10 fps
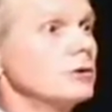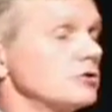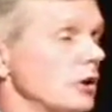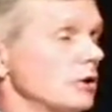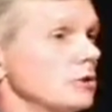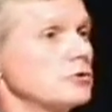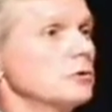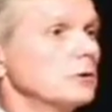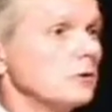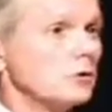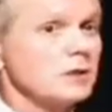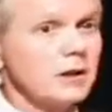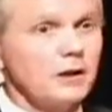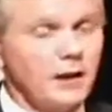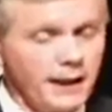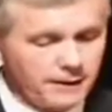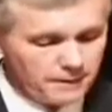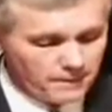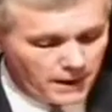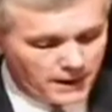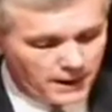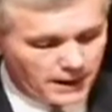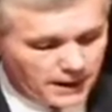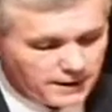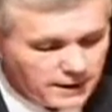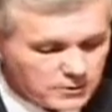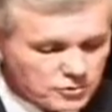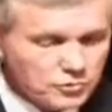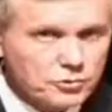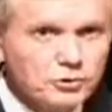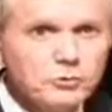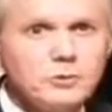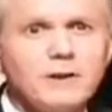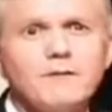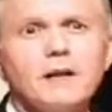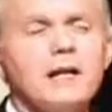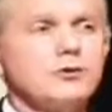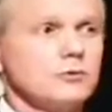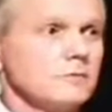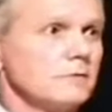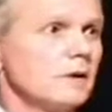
It's certainly true in North Carolina, and I think it's true in the nation.